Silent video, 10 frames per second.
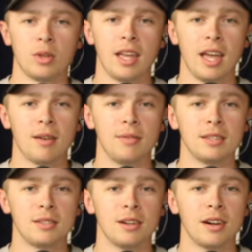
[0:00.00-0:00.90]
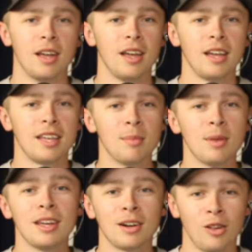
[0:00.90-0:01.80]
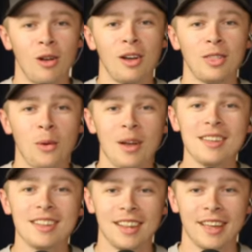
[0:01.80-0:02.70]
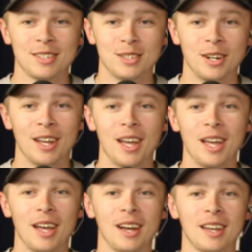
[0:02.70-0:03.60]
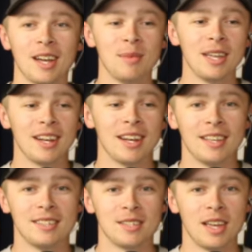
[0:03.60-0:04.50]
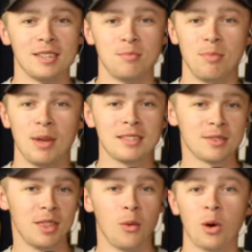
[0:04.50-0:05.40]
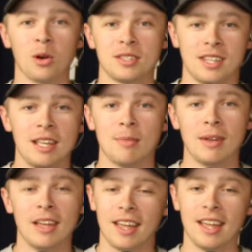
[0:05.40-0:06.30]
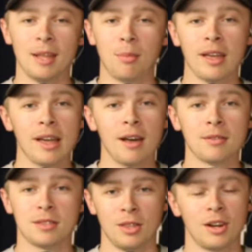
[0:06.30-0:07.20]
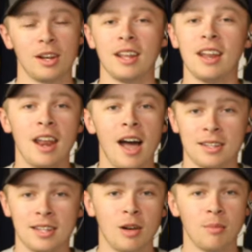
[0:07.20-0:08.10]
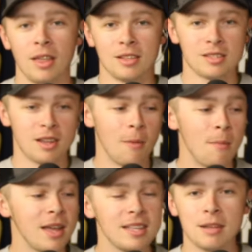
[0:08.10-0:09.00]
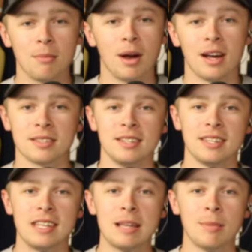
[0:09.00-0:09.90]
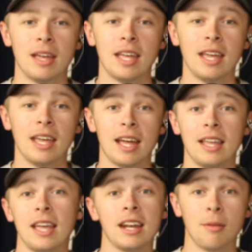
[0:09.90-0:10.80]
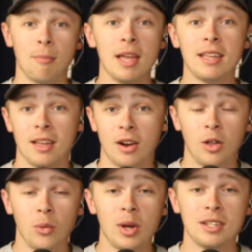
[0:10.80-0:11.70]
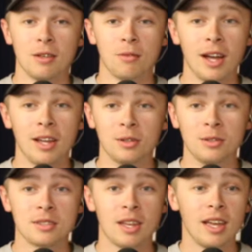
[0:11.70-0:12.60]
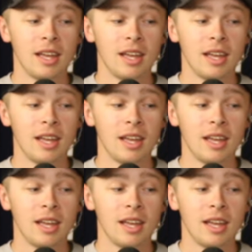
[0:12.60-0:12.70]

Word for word: and what they have this year, coming in, clawing their way in last year, coming in as basically the worst team in the playoffs. They're going to get knocked out by this amazing Boston team, and they end up making it all the way to the finals.